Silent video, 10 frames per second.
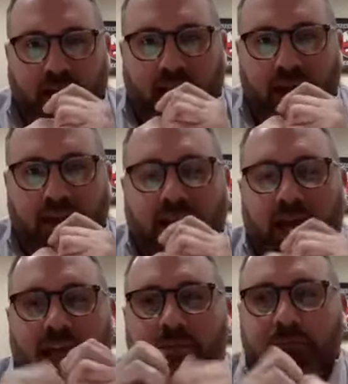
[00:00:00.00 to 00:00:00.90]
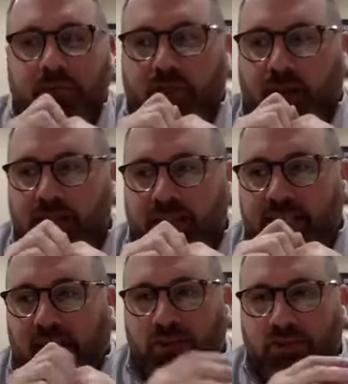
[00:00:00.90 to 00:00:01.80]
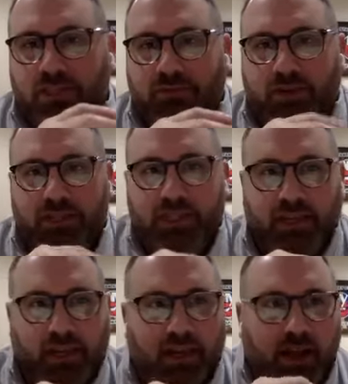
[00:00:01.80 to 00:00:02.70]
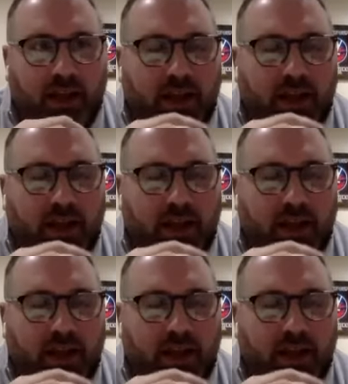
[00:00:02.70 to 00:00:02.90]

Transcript: And trying to tackle diversity